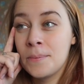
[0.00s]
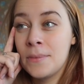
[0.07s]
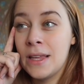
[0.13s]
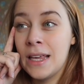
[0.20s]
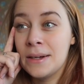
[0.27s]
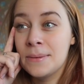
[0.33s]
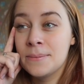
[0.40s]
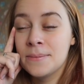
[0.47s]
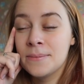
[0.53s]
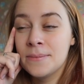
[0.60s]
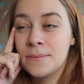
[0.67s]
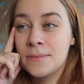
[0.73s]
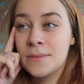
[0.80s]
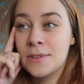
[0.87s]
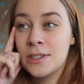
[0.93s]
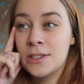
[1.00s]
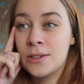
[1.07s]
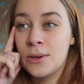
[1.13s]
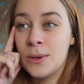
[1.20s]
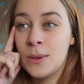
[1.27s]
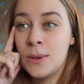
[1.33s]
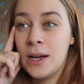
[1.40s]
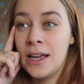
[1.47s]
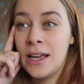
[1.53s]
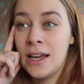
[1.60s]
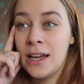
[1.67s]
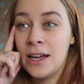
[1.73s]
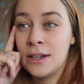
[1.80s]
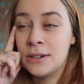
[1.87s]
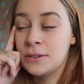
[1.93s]
Yeah, so I
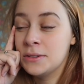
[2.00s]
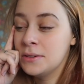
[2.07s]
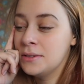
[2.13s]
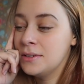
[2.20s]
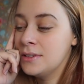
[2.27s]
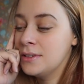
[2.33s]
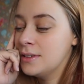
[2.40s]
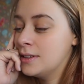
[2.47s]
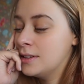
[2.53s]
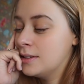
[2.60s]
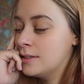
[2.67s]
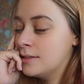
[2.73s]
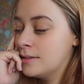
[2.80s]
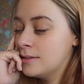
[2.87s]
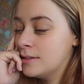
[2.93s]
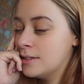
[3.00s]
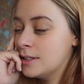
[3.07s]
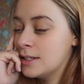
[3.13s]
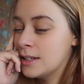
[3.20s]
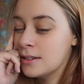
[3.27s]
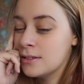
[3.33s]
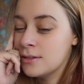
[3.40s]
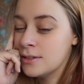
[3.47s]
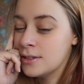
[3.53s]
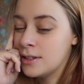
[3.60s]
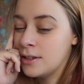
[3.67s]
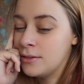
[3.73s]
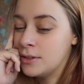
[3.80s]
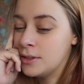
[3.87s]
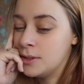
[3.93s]
have 6 or
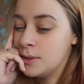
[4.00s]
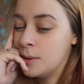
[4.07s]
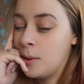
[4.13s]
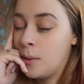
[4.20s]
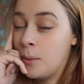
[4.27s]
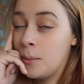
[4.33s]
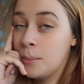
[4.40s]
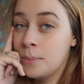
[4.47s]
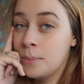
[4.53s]
7 to go.